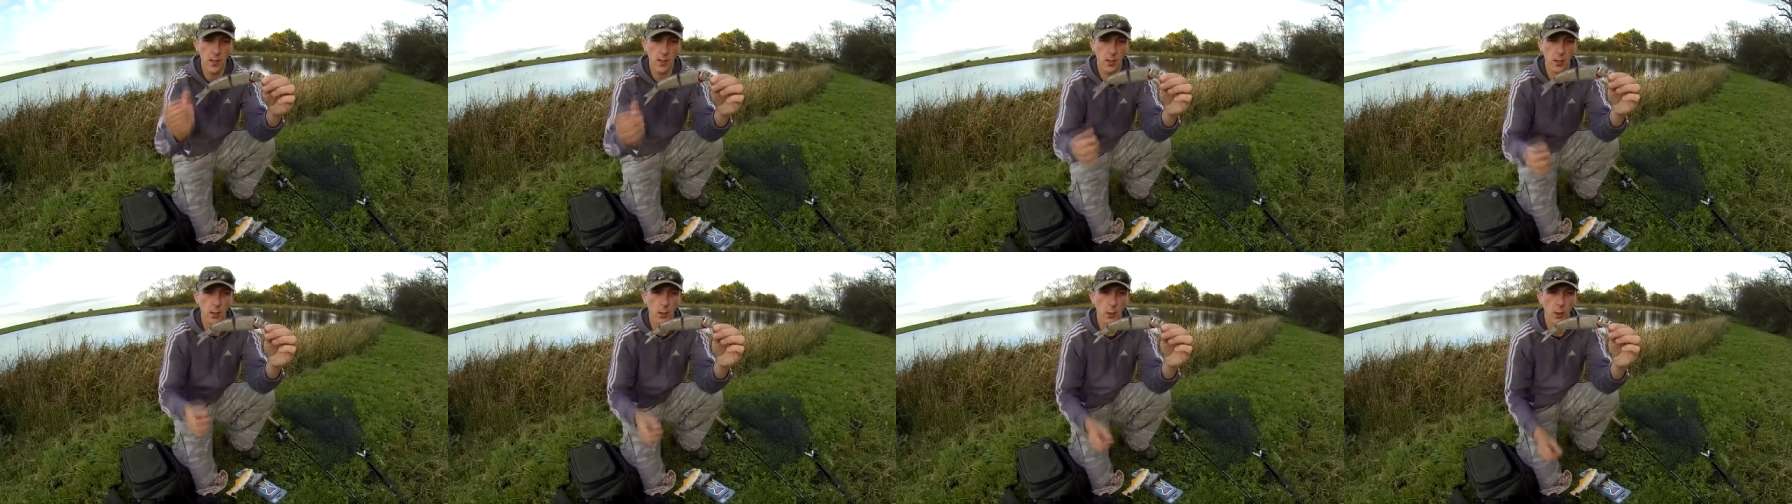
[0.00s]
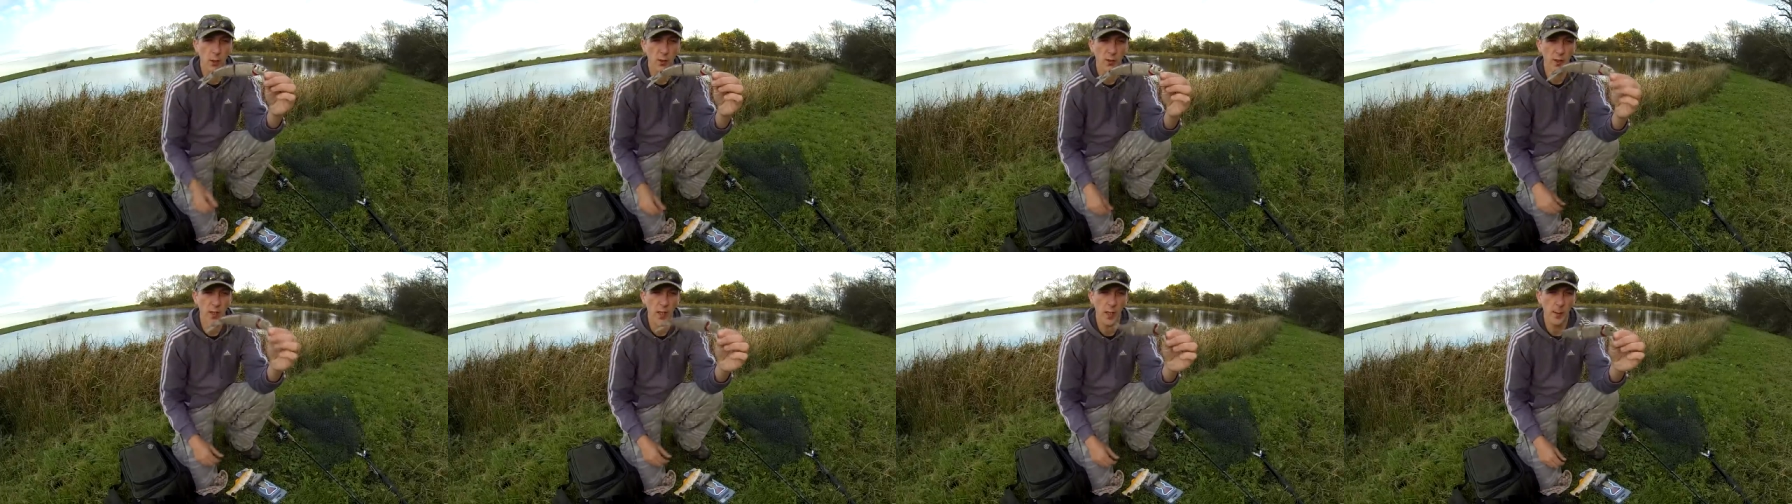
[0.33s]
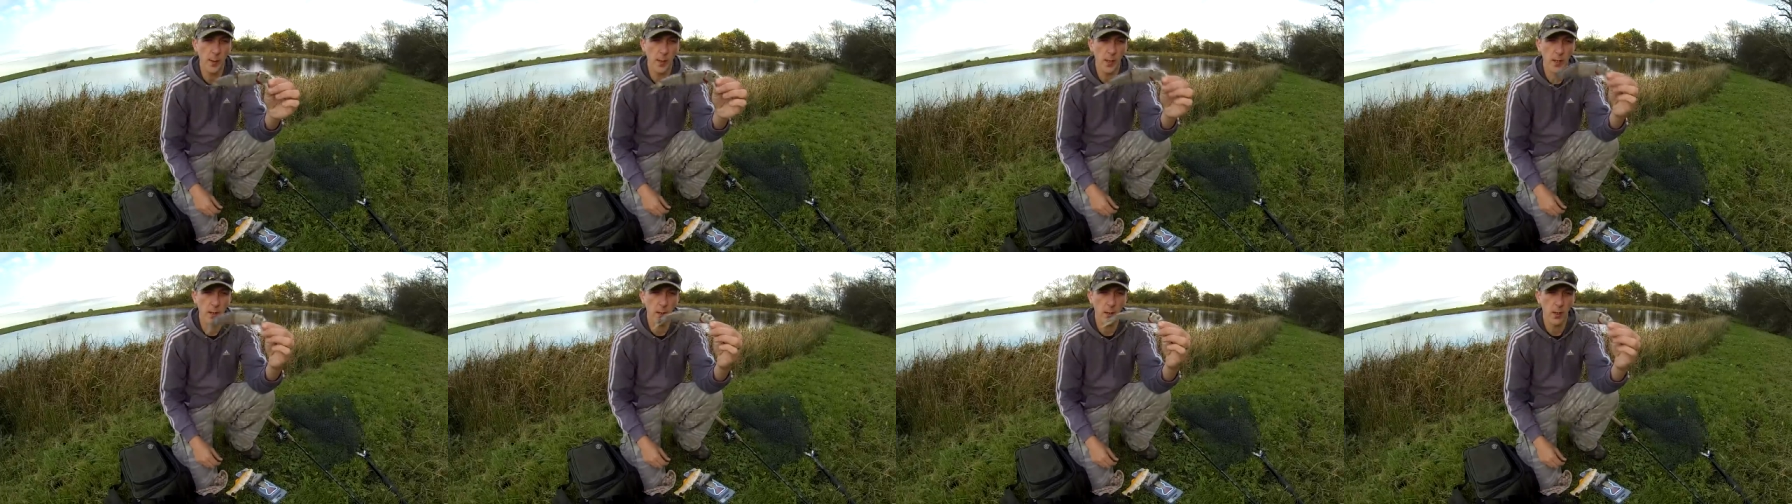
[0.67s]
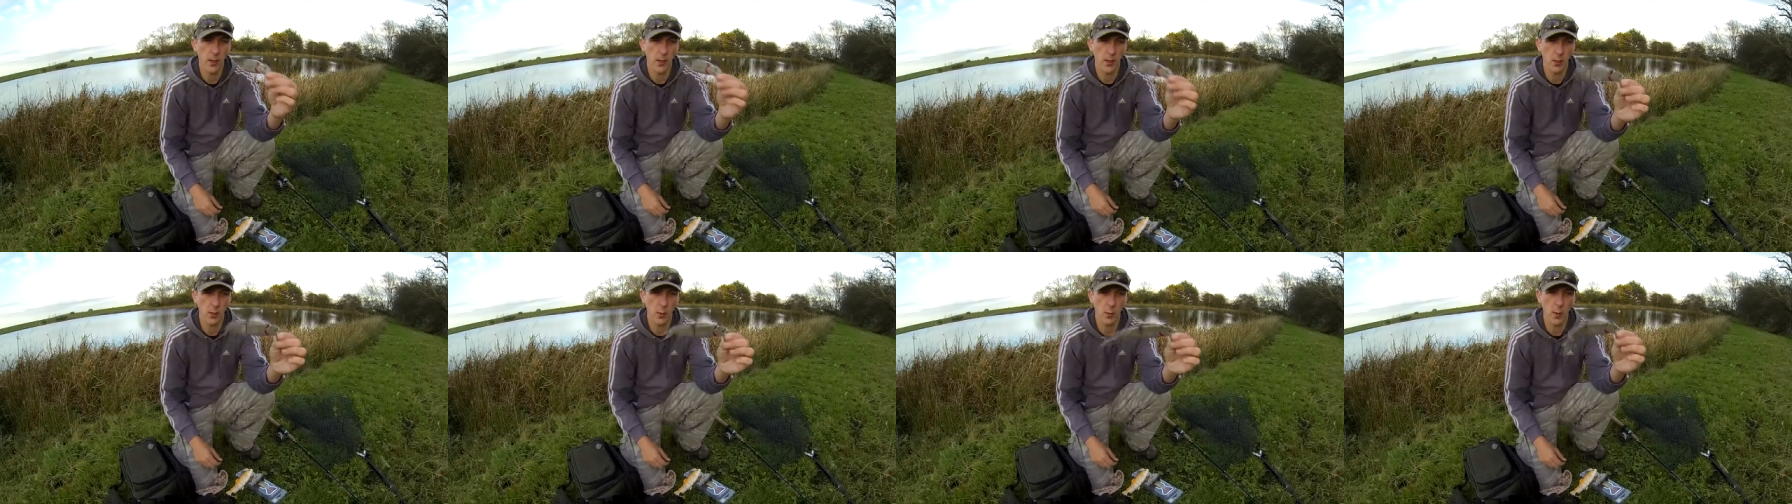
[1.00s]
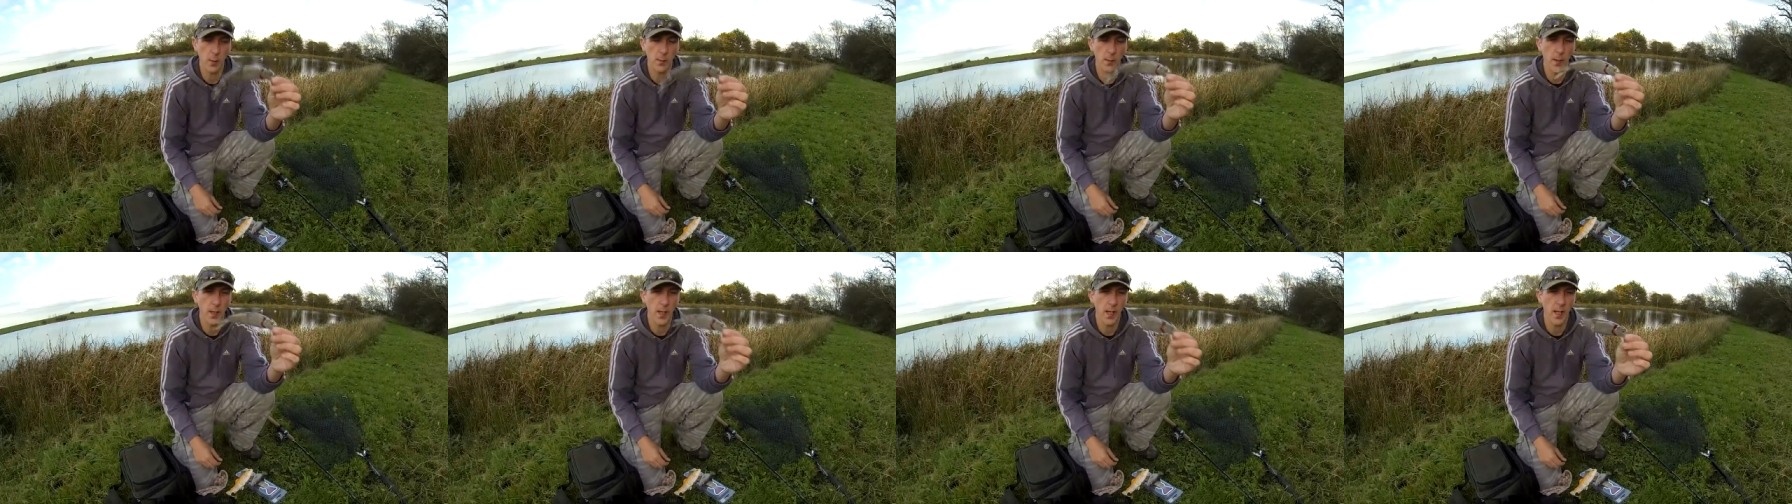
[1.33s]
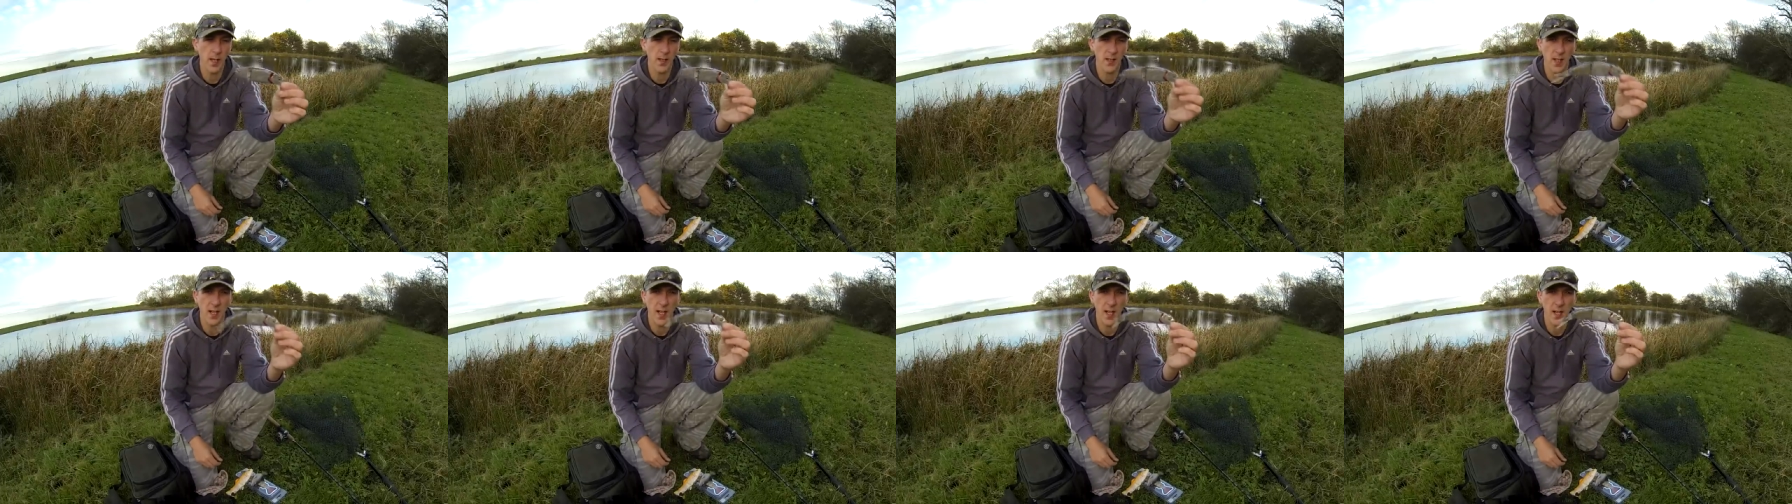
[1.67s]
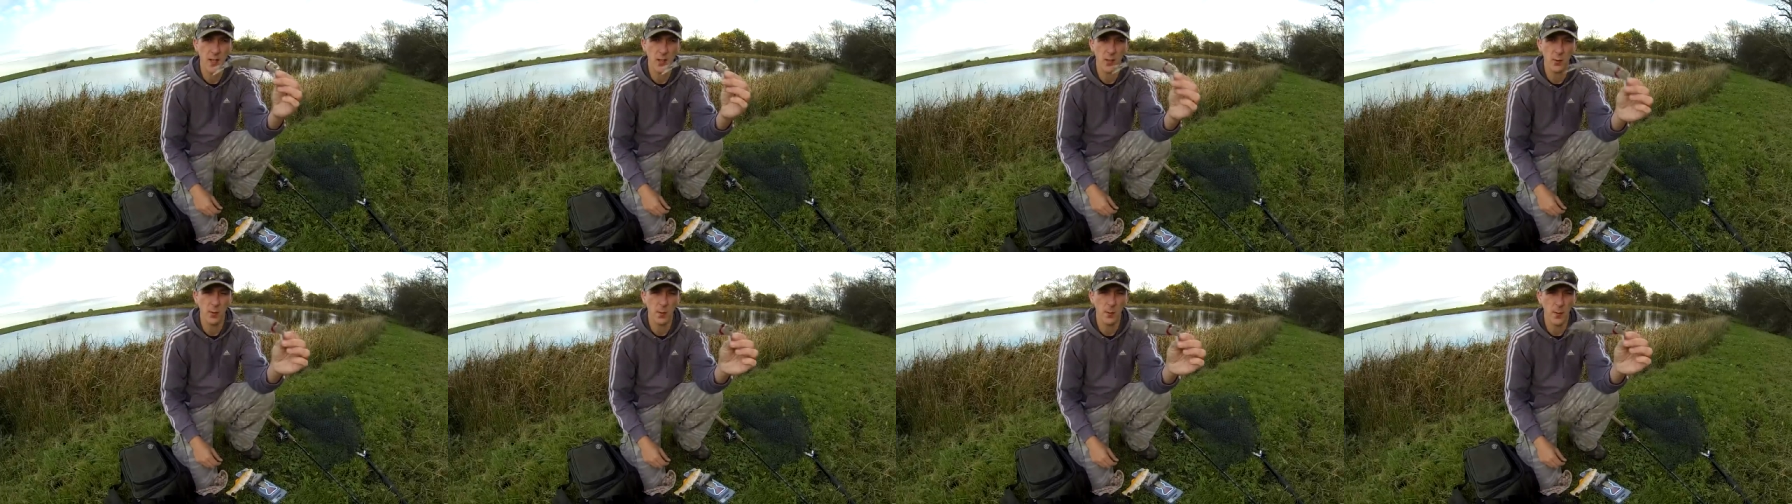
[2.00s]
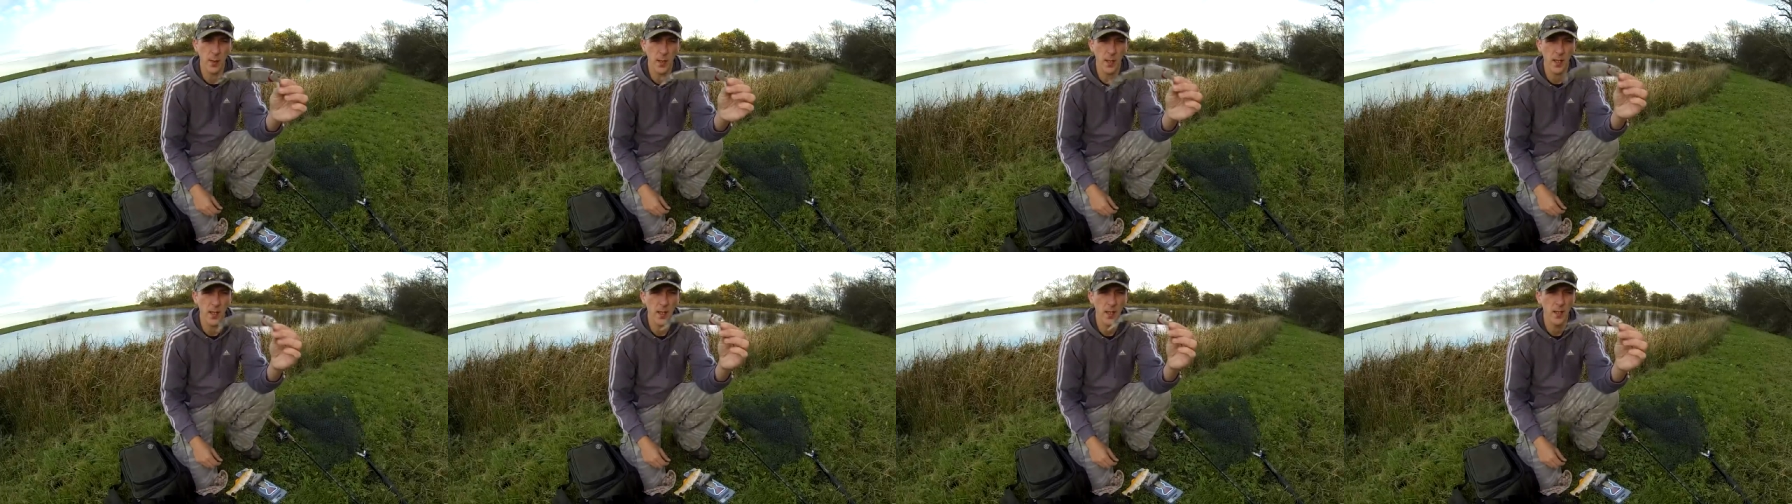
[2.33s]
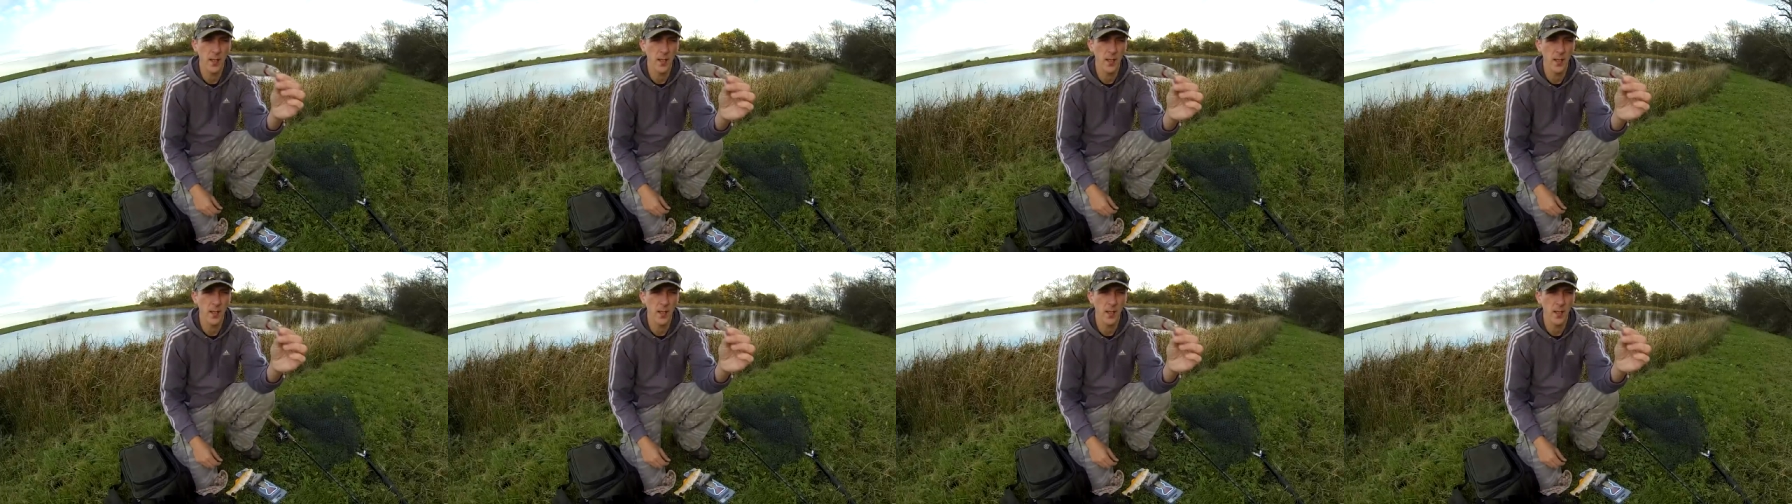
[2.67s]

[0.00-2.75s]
is a low for anybody who has a swim bait, it's a hard swim bait,